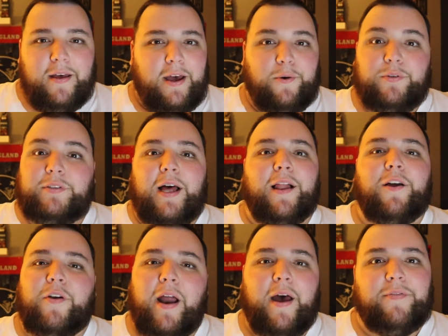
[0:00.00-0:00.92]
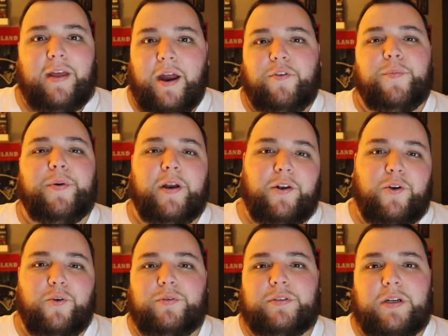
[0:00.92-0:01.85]
It was telegraphed, everybody
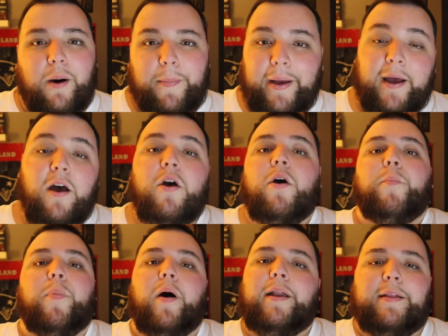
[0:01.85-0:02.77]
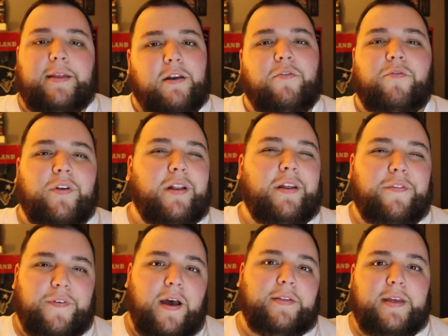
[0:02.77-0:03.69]
knew it was coming, but it didn't really
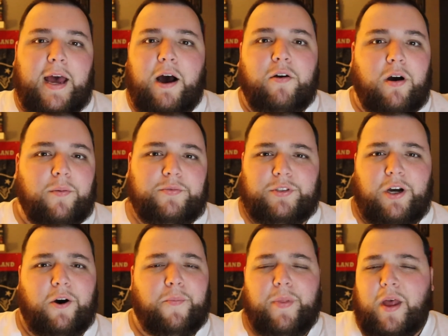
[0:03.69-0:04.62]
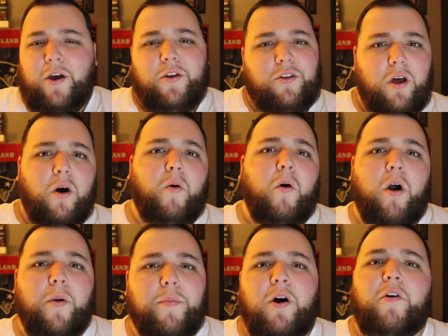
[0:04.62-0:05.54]
affect the outcome, so no
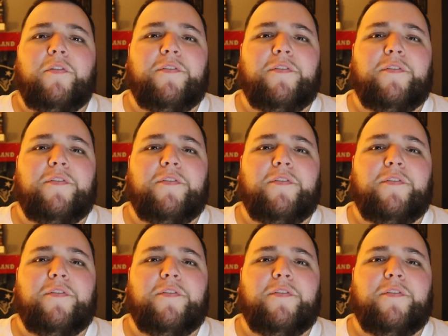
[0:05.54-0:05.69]
harm, no